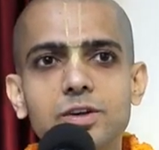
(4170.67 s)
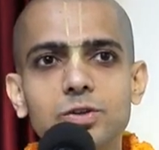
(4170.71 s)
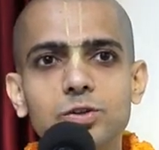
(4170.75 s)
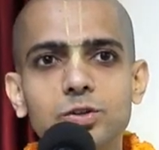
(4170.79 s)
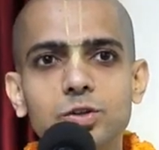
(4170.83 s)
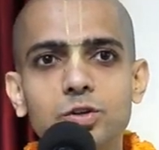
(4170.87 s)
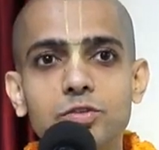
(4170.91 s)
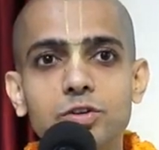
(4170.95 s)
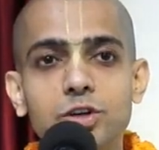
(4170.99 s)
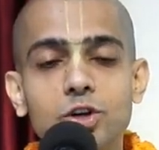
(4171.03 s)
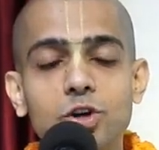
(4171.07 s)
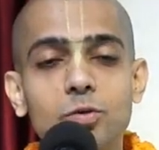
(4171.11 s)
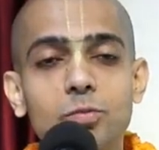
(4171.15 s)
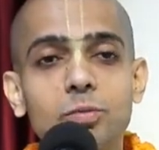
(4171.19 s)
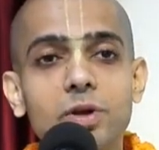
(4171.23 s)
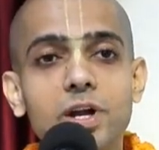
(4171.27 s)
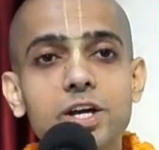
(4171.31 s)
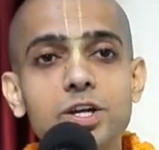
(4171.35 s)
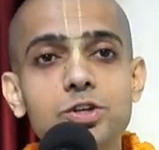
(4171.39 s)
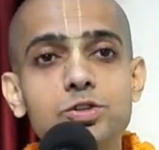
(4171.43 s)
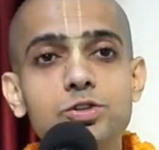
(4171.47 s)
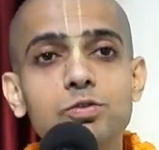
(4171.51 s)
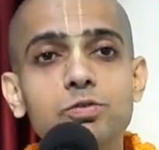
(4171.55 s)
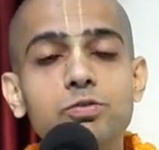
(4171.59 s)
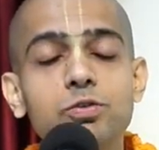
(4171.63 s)
So we are
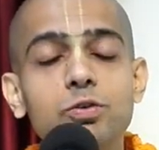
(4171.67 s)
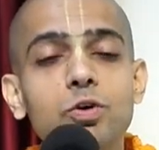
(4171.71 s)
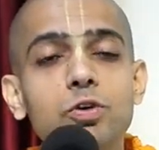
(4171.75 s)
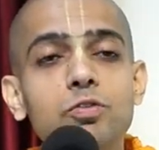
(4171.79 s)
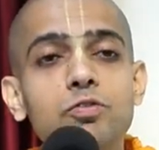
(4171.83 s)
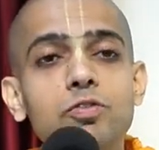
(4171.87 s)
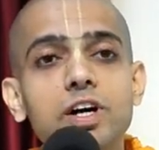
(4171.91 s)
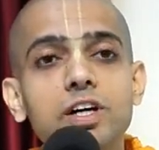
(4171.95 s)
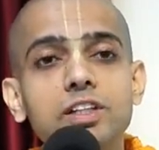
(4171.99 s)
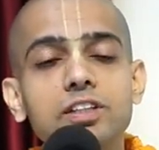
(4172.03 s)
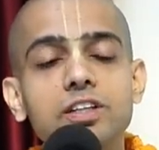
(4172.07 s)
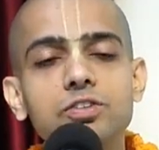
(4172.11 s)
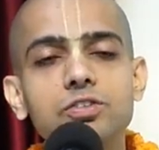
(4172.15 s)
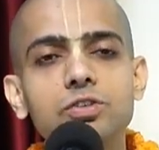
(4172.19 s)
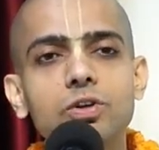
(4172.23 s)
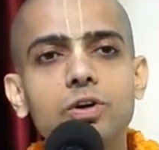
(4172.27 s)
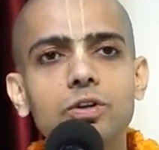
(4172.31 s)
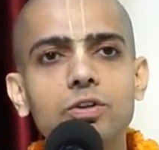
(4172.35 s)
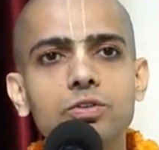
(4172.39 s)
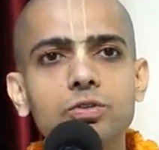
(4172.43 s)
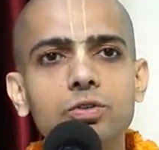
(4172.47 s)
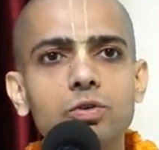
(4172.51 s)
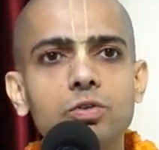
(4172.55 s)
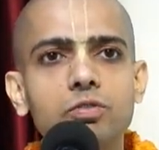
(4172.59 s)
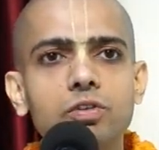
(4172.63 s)
obliged to forefathers
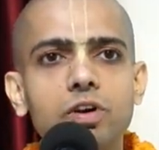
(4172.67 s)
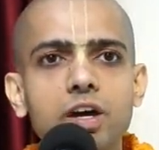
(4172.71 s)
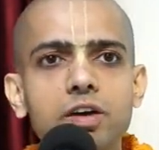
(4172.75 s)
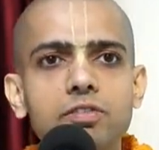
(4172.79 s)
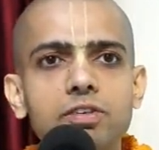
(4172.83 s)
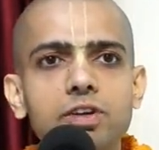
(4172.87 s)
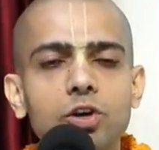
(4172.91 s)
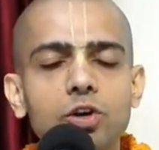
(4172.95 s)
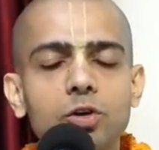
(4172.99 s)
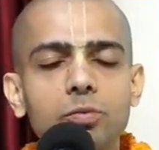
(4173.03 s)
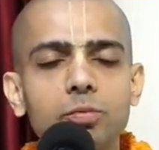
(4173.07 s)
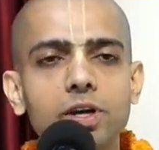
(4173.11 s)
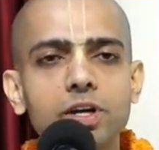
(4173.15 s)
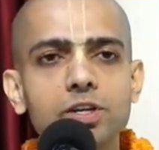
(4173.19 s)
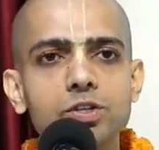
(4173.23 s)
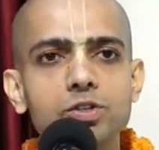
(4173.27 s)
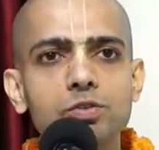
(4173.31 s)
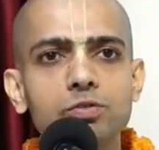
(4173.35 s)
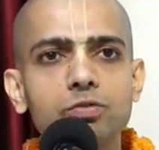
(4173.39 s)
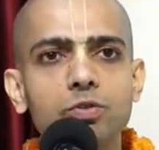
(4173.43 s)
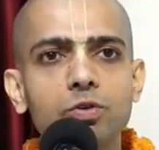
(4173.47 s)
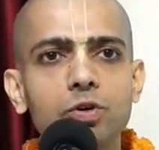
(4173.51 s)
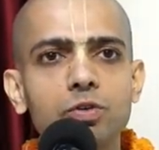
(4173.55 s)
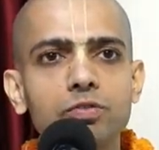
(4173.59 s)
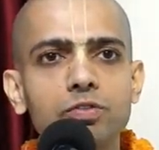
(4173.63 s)
also. Why we are obliged
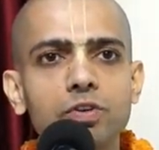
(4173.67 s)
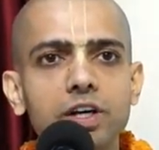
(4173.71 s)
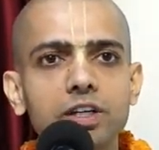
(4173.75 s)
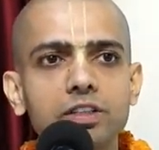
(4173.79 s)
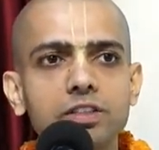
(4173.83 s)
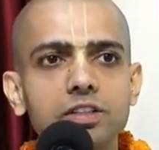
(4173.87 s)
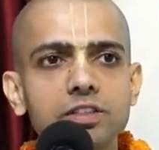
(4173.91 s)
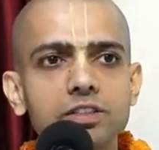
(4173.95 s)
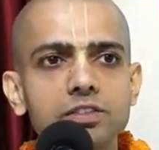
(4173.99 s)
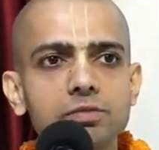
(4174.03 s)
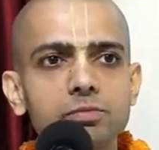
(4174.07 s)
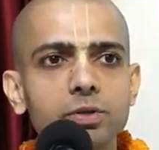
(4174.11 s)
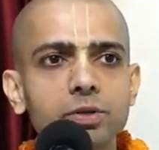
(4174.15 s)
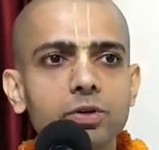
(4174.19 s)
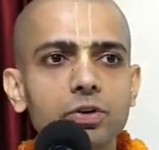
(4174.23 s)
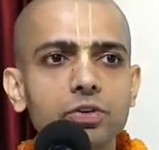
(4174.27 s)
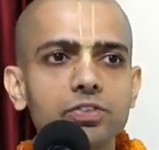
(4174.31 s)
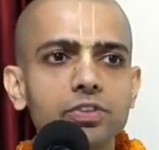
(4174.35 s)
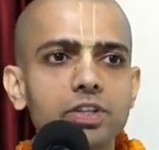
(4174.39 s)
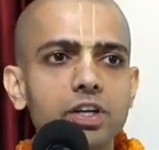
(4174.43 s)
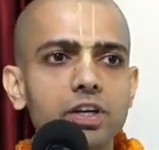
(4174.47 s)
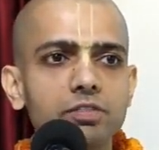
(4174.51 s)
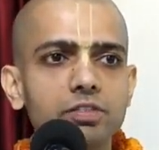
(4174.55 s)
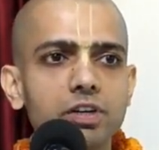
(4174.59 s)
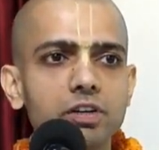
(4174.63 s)
to forefathers? Because
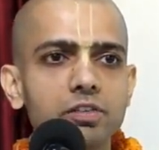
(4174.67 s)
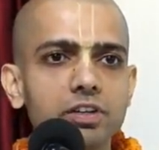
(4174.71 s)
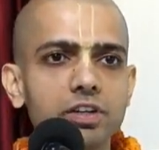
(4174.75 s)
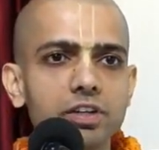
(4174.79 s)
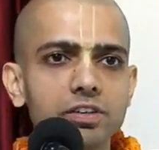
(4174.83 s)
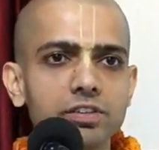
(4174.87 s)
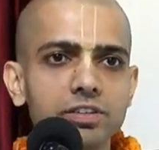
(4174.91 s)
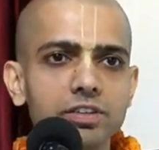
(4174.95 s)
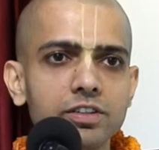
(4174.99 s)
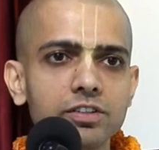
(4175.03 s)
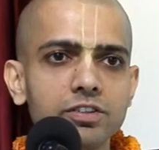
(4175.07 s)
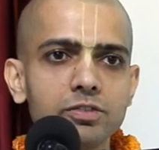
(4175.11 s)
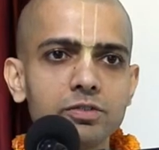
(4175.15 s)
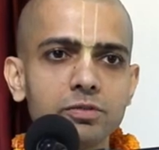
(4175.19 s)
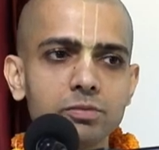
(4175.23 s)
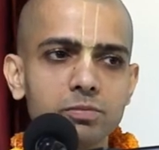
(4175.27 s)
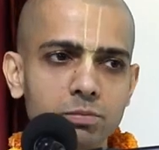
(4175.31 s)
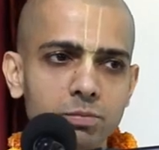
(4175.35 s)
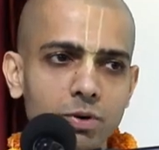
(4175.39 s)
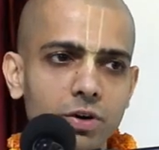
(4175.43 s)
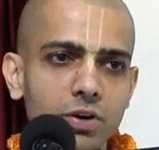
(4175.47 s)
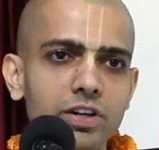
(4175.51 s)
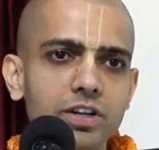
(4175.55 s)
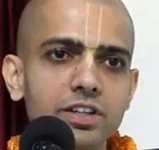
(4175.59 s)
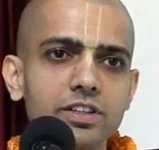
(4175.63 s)
they have given us this
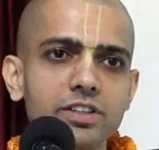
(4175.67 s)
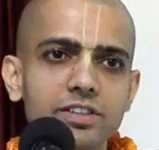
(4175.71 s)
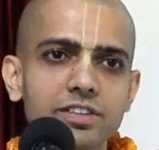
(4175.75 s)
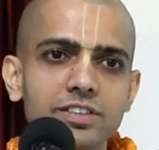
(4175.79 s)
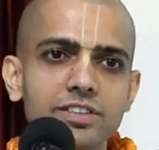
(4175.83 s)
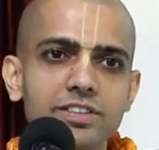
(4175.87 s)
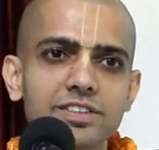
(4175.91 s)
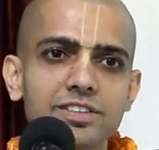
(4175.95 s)
body.